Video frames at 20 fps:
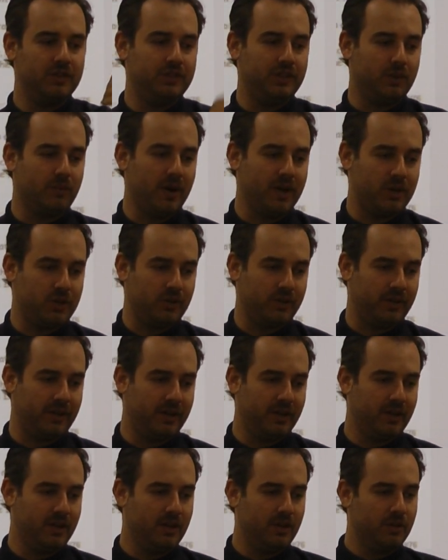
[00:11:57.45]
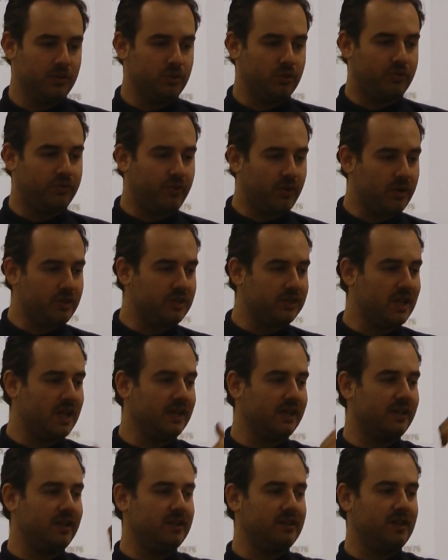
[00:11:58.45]
sequentially. So first
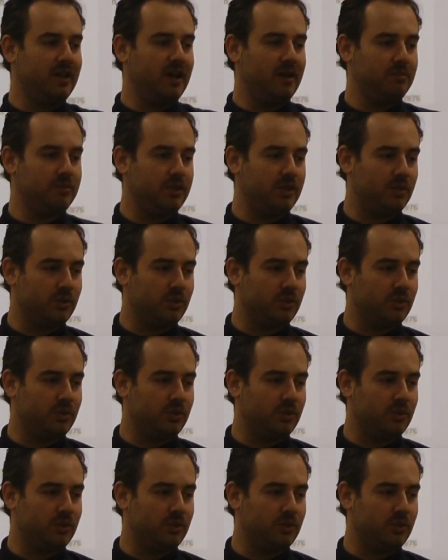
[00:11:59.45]
login attempt,